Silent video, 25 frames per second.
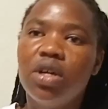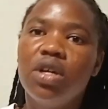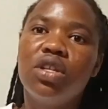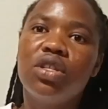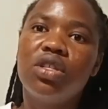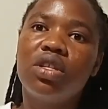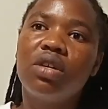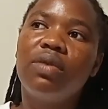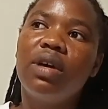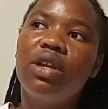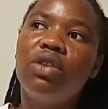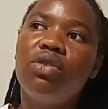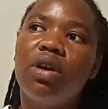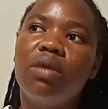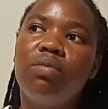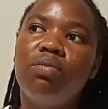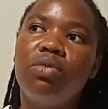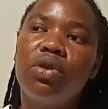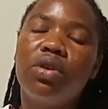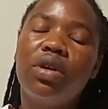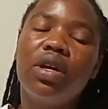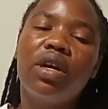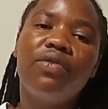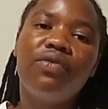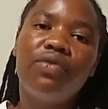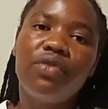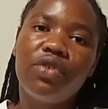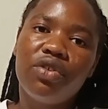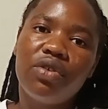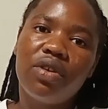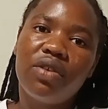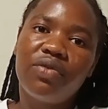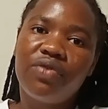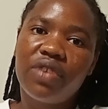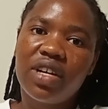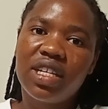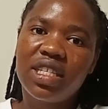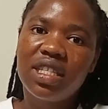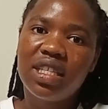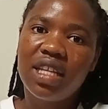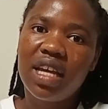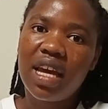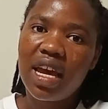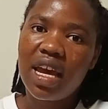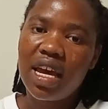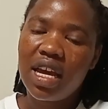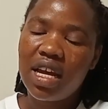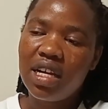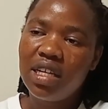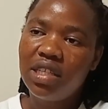So when you are booking for your first
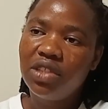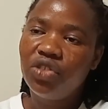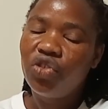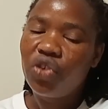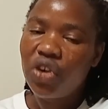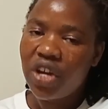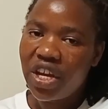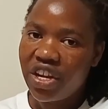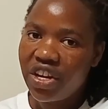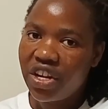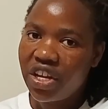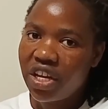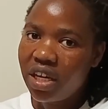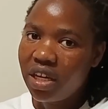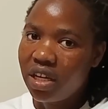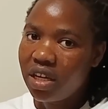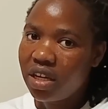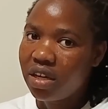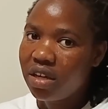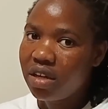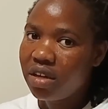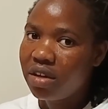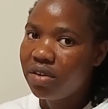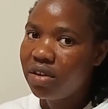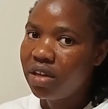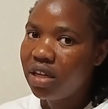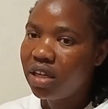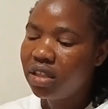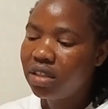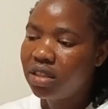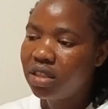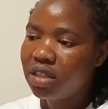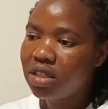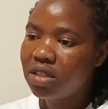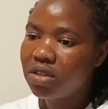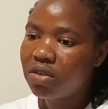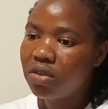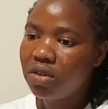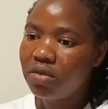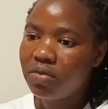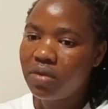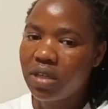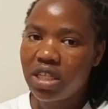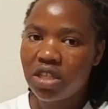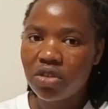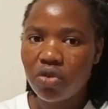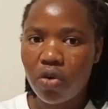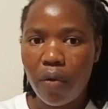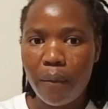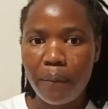aid training, it is
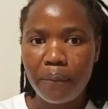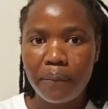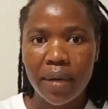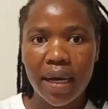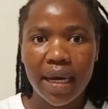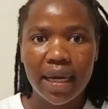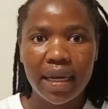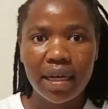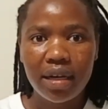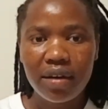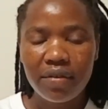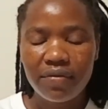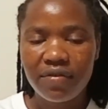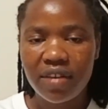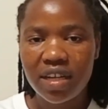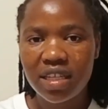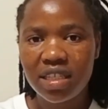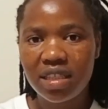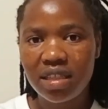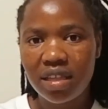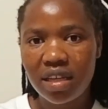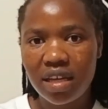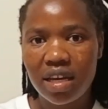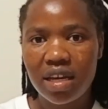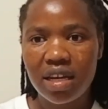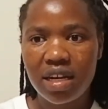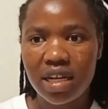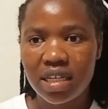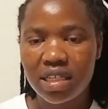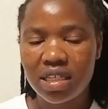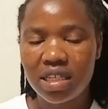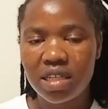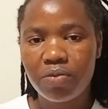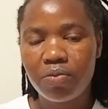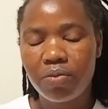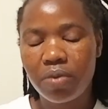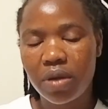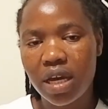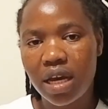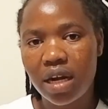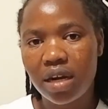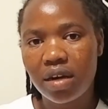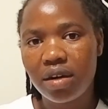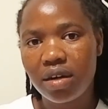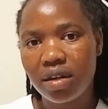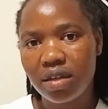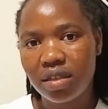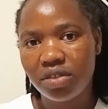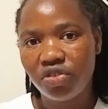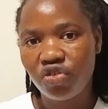always combined first aid and CPR
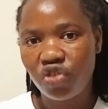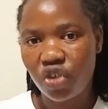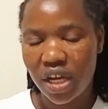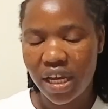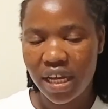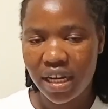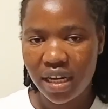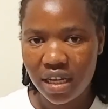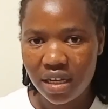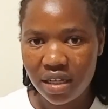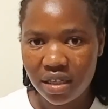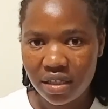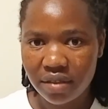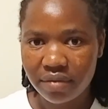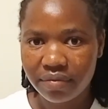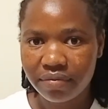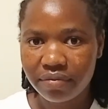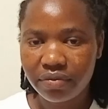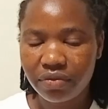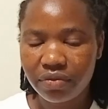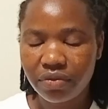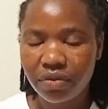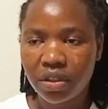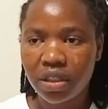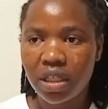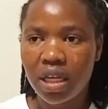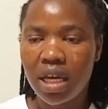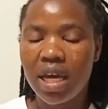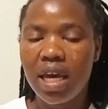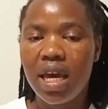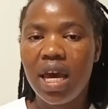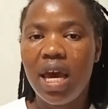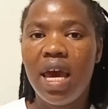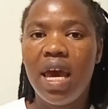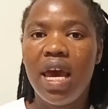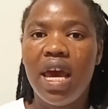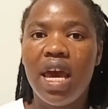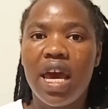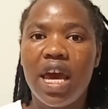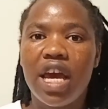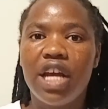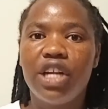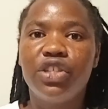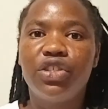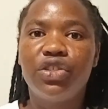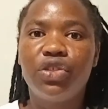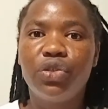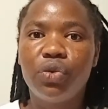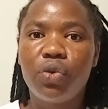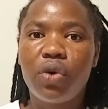training.
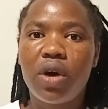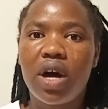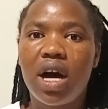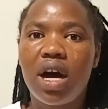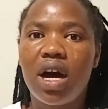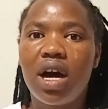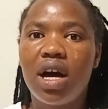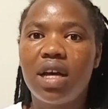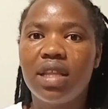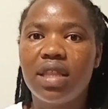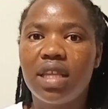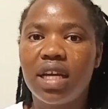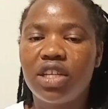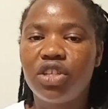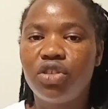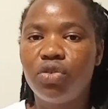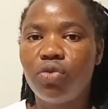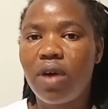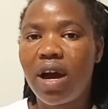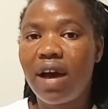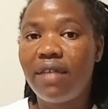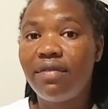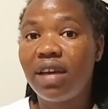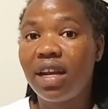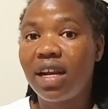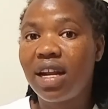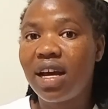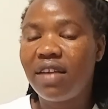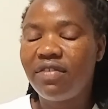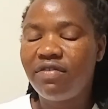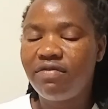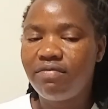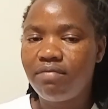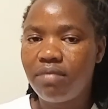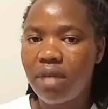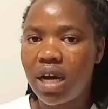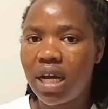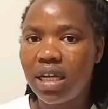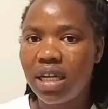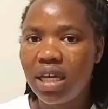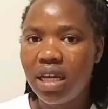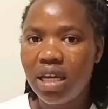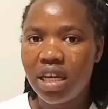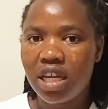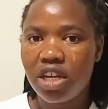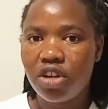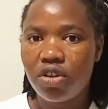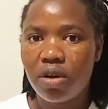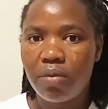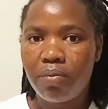Ensure that you have enough
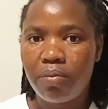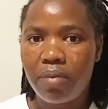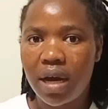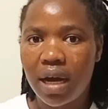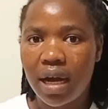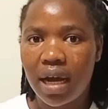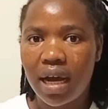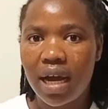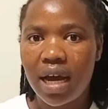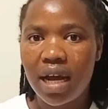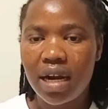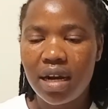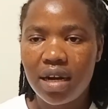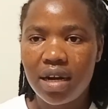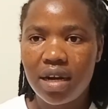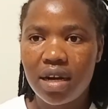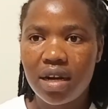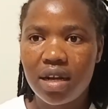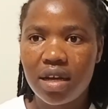money in your Pang card